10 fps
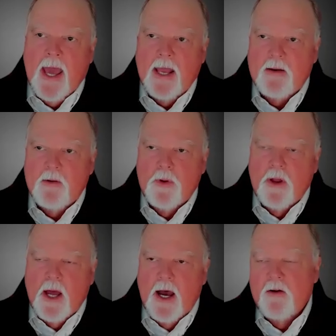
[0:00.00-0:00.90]
and,
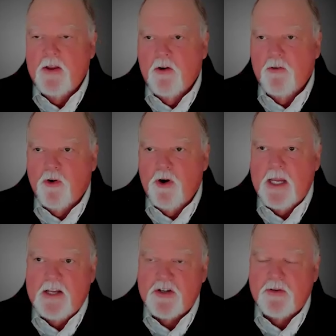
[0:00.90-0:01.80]
uh, you know, for
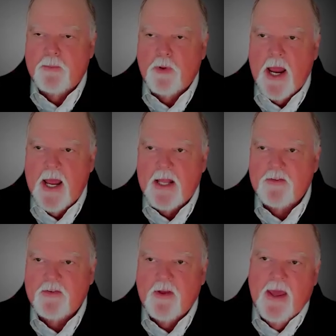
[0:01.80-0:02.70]
each of the
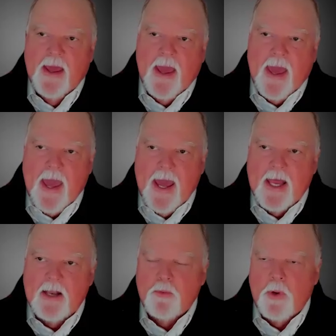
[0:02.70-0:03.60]
brands.
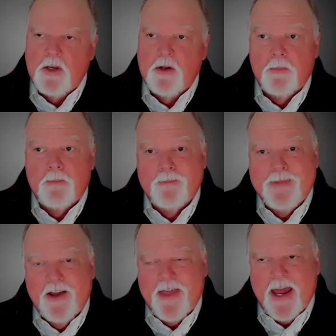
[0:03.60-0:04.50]
And when you,
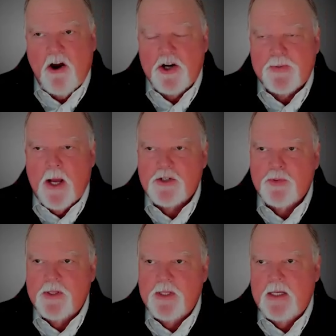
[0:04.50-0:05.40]
you know, that
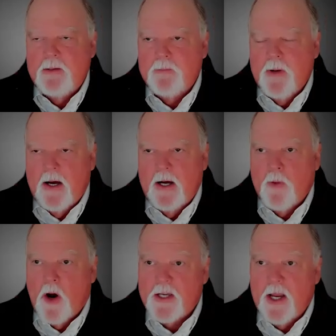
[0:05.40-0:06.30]
corresponds with the
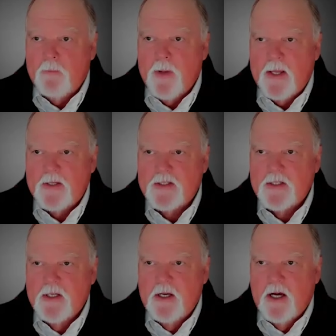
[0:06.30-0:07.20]
uh, markdown
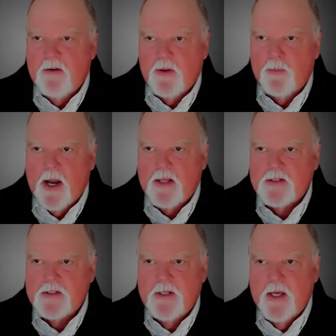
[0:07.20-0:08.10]
pace mm-hmm. of the
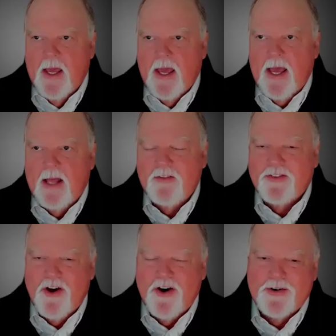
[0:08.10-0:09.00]
brands. Mm-hmm. And
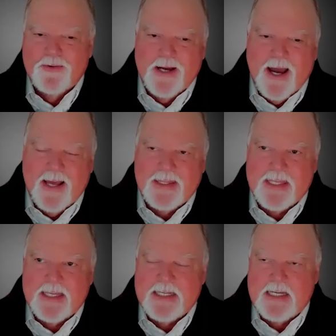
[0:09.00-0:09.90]
so I
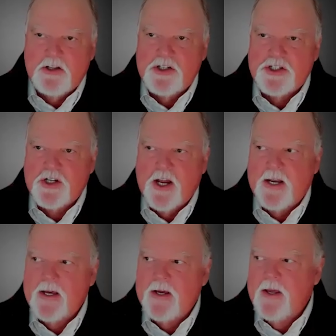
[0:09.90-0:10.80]
think dealers are
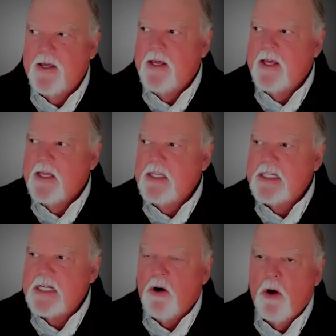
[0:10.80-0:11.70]
going to
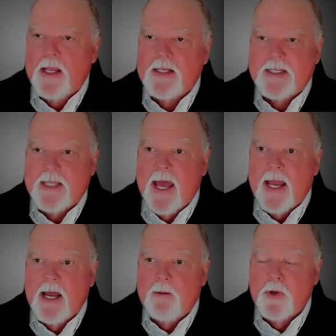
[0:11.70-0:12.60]
zero into
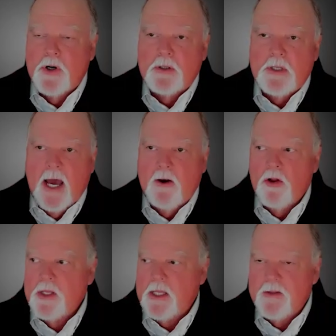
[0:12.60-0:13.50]
that number, not
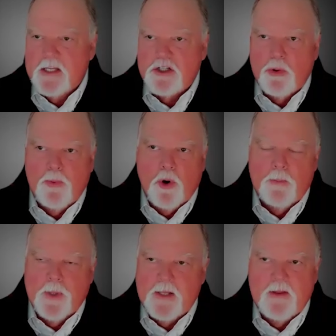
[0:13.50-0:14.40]
only in this
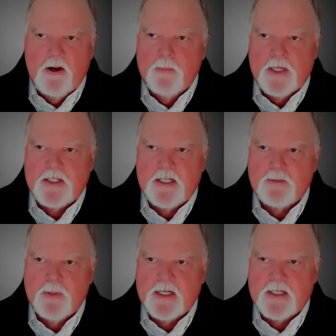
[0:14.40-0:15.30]
report, but in their
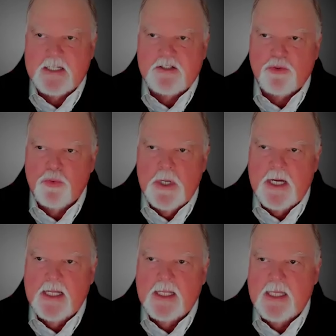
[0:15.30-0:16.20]
business, because it's
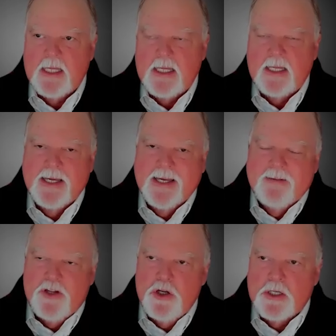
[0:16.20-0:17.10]
really,
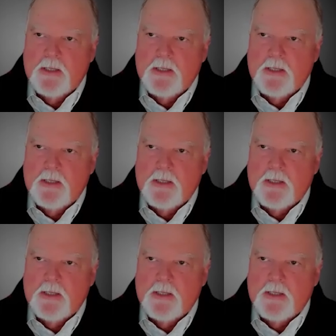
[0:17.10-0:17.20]
you